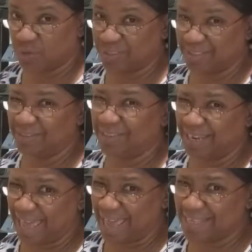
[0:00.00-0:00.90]
until the
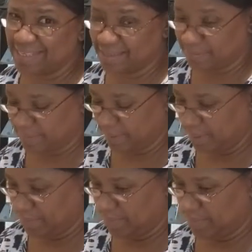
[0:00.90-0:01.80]
last,
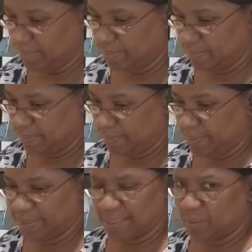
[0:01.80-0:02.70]

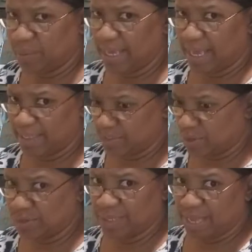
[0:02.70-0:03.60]
because I don't want to add
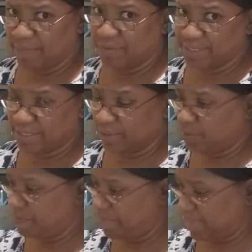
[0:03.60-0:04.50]
salt to every single
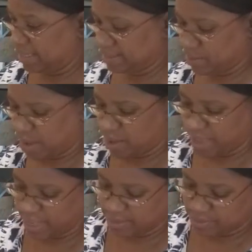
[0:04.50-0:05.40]
mix. So I'll
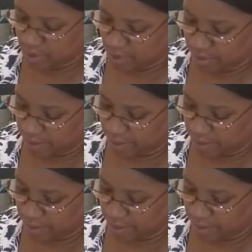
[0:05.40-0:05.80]
add salt.